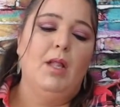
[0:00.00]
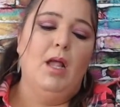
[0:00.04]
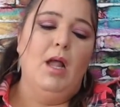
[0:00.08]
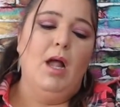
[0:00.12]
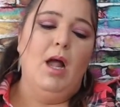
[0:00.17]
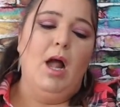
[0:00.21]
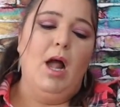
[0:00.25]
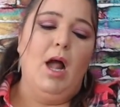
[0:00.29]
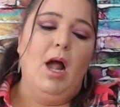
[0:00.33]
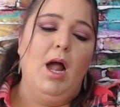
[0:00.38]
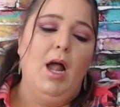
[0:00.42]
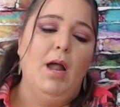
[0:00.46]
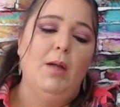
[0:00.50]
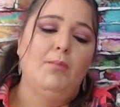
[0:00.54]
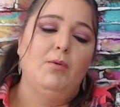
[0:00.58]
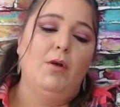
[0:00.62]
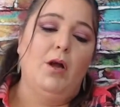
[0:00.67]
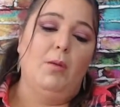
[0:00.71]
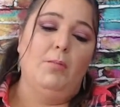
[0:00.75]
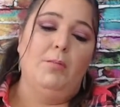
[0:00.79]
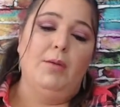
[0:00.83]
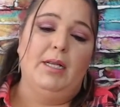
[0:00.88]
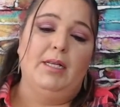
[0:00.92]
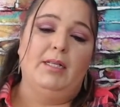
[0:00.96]
eyebrow
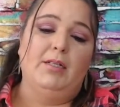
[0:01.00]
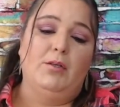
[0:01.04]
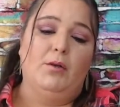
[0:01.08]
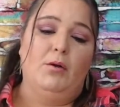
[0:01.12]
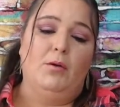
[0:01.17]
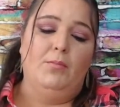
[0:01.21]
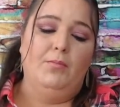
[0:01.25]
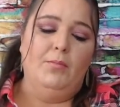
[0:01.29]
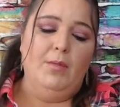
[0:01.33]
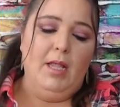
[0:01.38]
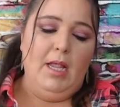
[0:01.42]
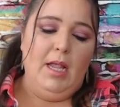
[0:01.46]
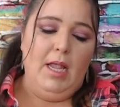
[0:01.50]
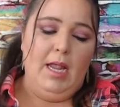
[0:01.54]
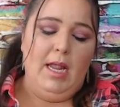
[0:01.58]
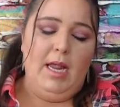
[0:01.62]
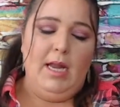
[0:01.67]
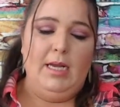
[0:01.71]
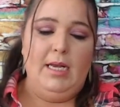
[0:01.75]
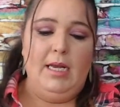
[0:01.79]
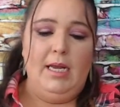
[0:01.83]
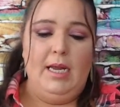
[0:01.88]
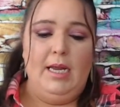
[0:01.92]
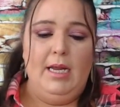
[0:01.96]
pencil.
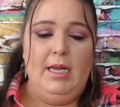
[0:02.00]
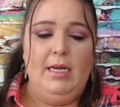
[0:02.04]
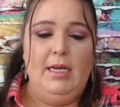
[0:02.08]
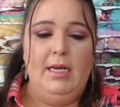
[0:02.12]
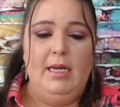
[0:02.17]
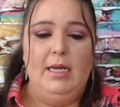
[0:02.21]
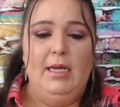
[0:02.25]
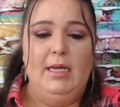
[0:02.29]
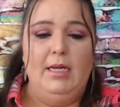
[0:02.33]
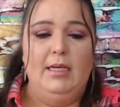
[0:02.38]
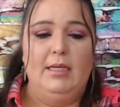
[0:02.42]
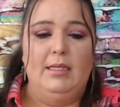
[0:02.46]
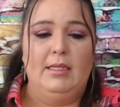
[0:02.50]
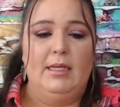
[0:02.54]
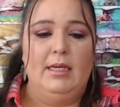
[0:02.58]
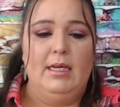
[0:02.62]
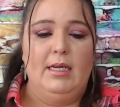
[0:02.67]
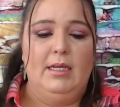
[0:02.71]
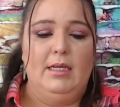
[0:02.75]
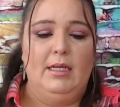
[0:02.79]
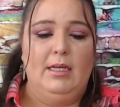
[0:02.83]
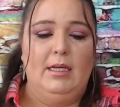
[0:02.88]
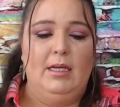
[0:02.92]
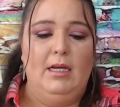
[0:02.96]
And it is in
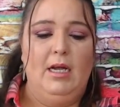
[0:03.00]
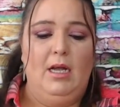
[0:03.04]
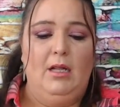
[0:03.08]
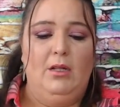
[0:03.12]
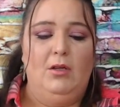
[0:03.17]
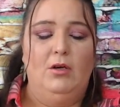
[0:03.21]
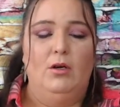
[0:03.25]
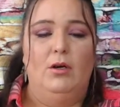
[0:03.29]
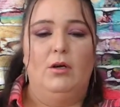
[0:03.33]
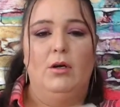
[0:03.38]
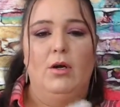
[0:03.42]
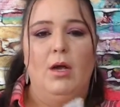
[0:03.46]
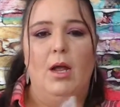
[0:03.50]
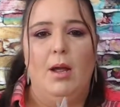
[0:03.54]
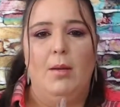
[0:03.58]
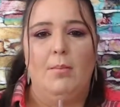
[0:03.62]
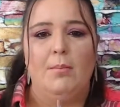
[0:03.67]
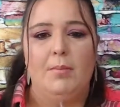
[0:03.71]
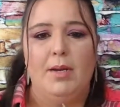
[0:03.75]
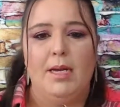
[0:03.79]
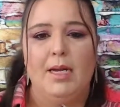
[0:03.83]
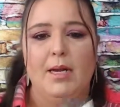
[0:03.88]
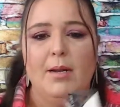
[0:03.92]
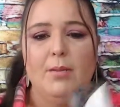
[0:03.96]
the color
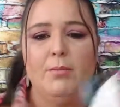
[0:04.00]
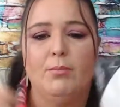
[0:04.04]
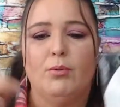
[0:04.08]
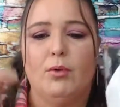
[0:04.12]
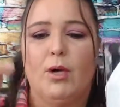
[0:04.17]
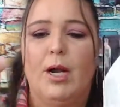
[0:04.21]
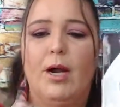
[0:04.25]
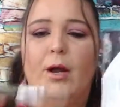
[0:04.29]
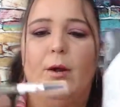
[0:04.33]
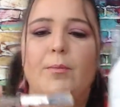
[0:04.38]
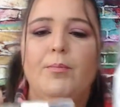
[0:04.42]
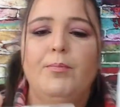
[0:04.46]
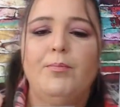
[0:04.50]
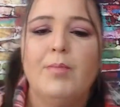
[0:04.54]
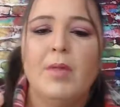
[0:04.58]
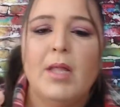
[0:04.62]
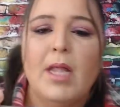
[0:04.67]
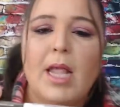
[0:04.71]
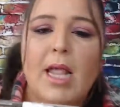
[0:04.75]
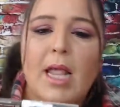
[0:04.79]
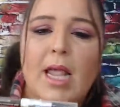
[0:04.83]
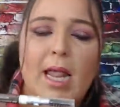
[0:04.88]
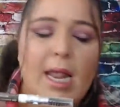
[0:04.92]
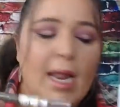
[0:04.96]
medium brown.
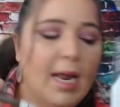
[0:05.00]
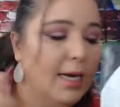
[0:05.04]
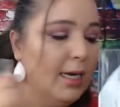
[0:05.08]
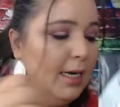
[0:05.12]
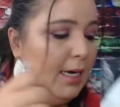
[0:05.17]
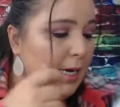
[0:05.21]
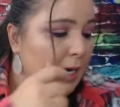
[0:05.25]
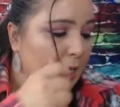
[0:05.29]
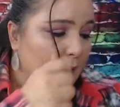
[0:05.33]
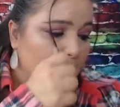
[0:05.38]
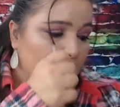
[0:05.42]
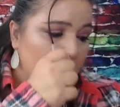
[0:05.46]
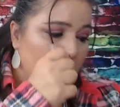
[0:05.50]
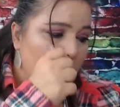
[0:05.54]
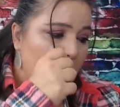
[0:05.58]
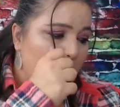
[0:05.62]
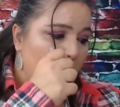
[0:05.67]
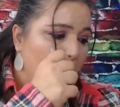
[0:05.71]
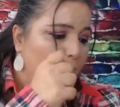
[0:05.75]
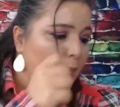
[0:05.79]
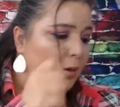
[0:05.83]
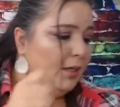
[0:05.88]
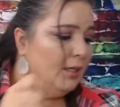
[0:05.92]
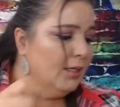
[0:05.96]
And
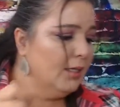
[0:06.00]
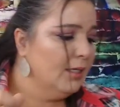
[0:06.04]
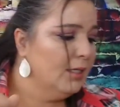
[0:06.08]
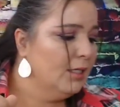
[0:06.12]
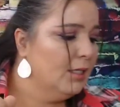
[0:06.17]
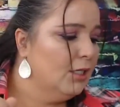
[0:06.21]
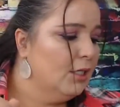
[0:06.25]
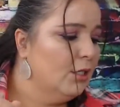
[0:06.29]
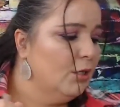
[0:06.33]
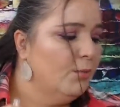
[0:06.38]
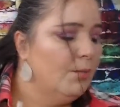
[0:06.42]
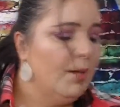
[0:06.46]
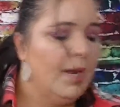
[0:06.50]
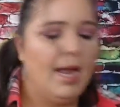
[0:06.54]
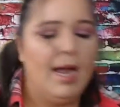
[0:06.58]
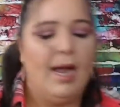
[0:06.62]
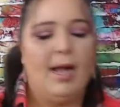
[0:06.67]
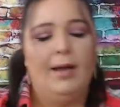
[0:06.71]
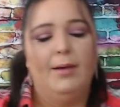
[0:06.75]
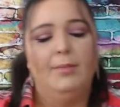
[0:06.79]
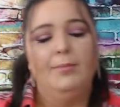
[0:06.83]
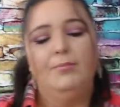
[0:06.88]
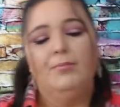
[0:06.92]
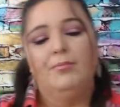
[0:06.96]
it wasn't too
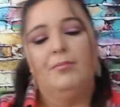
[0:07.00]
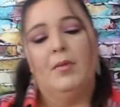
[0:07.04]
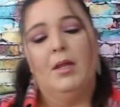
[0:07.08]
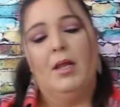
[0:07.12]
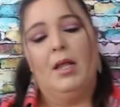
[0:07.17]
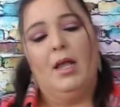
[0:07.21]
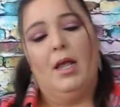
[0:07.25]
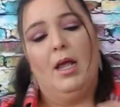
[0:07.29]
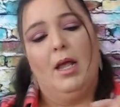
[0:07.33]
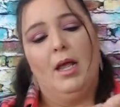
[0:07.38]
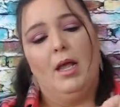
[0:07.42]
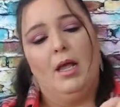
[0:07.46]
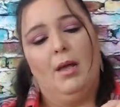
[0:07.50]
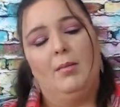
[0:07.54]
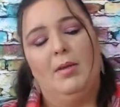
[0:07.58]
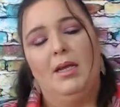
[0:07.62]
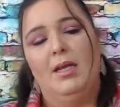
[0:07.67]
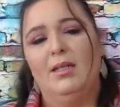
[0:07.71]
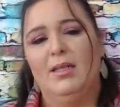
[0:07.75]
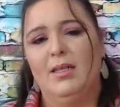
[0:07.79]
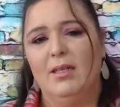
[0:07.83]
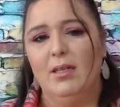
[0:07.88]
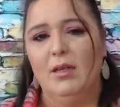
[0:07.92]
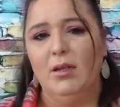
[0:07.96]
bad.
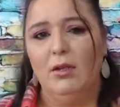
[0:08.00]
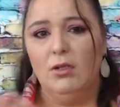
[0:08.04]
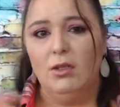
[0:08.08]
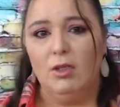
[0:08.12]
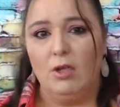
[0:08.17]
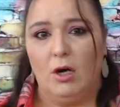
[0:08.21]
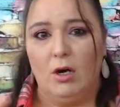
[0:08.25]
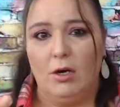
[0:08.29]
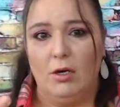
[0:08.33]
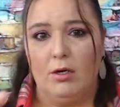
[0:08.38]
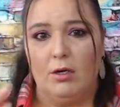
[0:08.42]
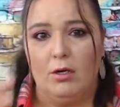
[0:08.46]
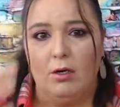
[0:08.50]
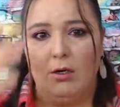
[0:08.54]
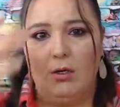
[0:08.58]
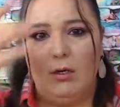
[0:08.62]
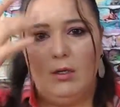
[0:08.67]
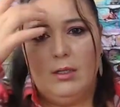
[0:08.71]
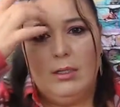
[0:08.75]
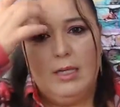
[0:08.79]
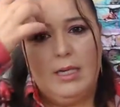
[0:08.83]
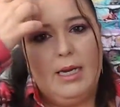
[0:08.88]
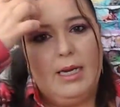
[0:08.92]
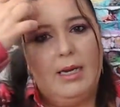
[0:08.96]
It's a little darker
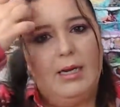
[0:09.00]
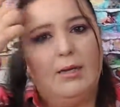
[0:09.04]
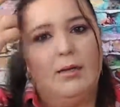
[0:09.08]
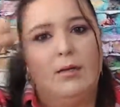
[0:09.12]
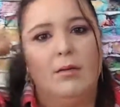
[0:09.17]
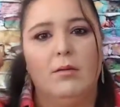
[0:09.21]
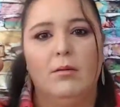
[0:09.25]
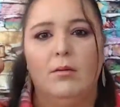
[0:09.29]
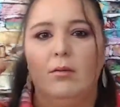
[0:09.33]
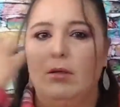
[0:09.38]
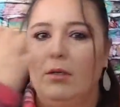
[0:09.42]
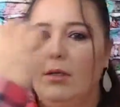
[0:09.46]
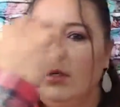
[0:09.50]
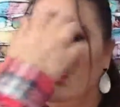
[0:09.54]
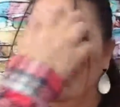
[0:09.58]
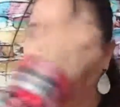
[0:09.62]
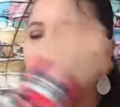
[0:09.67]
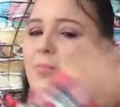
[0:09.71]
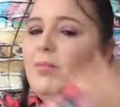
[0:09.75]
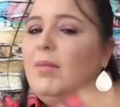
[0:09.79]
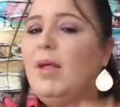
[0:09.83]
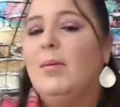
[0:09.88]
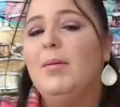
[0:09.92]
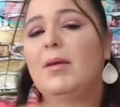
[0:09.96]
than,
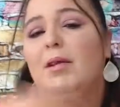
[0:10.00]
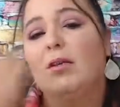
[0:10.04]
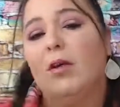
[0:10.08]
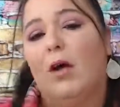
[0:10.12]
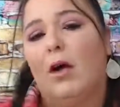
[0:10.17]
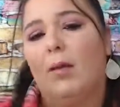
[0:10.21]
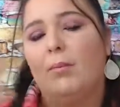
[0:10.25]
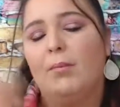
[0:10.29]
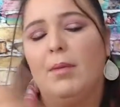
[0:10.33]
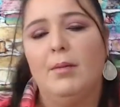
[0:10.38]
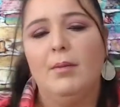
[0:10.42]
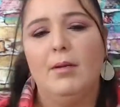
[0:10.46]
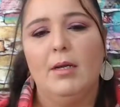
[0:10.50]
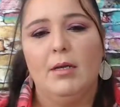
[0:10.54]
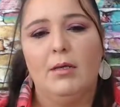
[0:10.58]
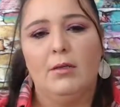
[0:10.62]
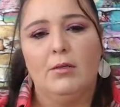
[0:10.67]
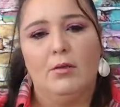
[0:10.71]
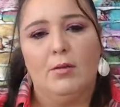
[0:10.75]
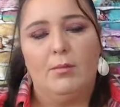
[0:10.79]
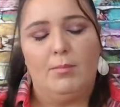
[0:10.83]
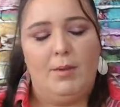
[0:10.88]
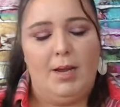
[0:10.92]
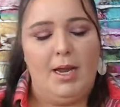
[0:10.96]
maybe not, maybe it goes
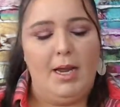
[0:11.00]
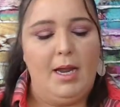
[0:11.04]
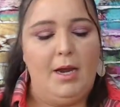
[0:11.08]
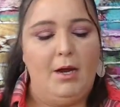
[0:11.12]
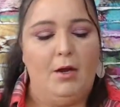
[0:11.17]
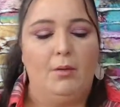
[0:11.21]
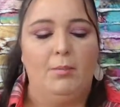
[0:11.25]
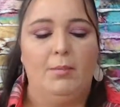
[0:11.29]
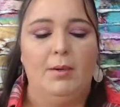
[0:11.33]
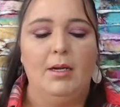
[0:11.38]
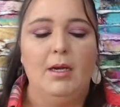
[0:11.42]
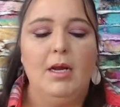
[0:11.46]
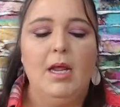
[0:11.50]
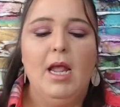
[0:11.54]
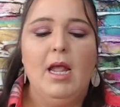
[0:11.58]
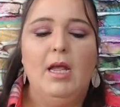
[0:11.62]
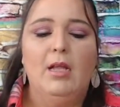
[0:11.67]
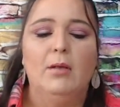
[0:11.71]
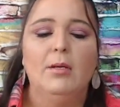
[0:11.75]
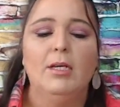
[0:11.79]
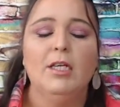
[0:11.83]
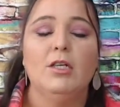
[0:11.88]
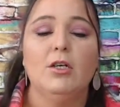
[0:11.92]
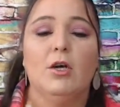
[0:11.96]
with my hair, but a
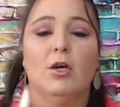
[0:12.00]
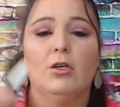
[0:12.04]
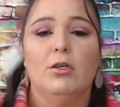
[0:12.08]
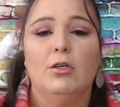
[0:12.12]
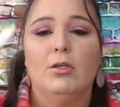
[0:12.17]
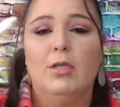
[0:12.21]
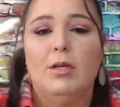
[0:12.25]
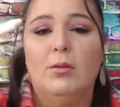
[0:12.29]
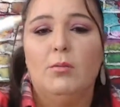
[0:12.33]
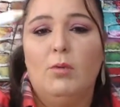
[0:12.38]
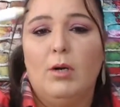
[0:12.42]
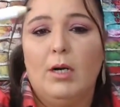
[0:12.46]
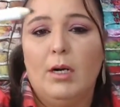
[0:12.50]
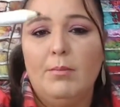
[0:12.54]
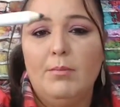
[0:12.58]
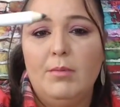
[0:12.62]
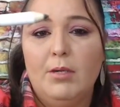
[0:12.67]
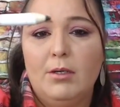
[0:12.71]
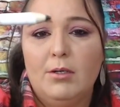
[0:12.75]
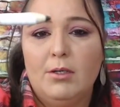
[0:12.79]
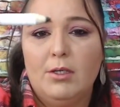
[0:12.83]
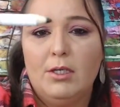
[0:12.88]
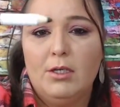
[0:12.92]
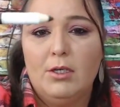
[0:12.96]
little darker than what I'm
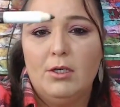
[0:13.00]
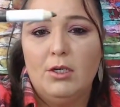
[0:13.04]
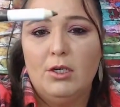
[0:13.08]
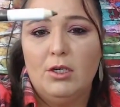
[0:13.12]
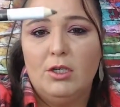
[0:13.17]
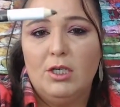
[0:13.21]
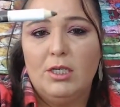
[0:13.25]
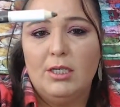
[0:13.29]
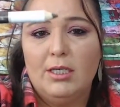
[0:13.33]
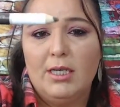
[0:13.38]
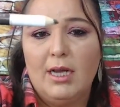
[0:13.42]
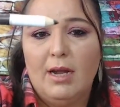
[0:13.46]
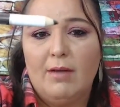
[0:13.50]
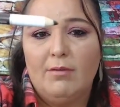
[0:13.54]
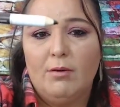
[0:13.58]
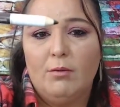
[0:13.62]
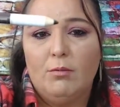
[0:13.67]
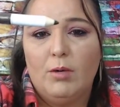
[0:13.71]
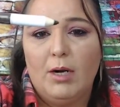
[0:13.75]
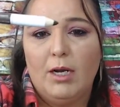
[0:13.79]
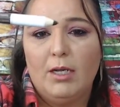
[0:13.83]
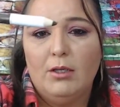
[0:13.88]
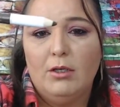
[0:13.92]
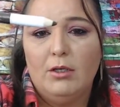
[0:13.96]
used to. And you just have a
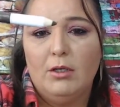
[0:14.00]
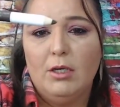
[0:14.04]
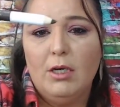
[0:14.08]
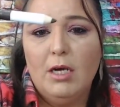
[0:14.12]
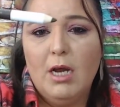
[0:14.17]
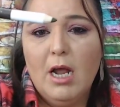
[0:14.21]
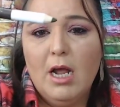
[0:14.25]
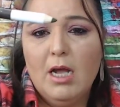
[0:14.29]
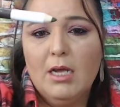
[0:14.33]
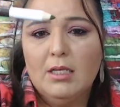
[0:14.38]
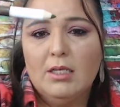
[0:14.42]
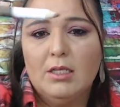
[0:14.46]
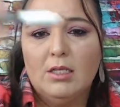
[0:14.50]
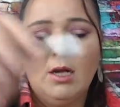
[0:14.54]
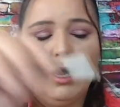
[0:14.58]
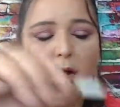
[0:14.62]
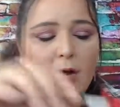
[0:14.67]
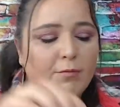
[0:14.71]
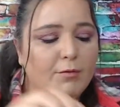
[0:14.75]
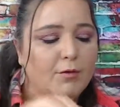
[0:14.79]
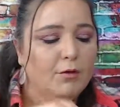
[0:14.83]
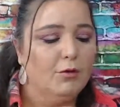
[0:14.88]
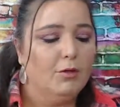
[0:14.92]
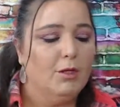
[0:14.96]
regular,
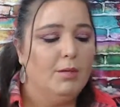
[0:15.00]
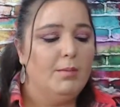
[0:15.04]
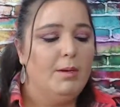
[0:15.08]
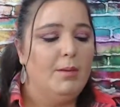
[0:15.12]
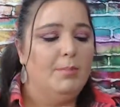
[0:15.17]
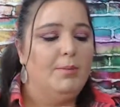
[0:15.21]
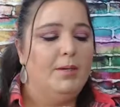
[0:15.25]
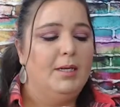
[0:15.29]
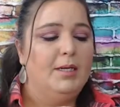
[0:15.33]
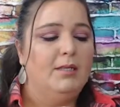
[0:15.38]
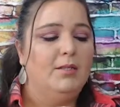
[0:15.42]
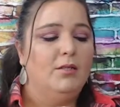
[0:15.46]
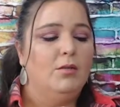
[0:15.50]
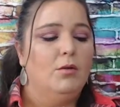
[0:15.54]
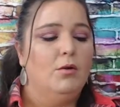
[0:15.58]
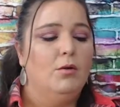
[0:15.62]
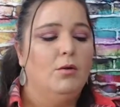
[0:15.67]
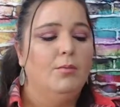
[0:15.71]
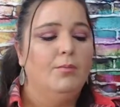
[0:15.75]
soft, creamy pencil.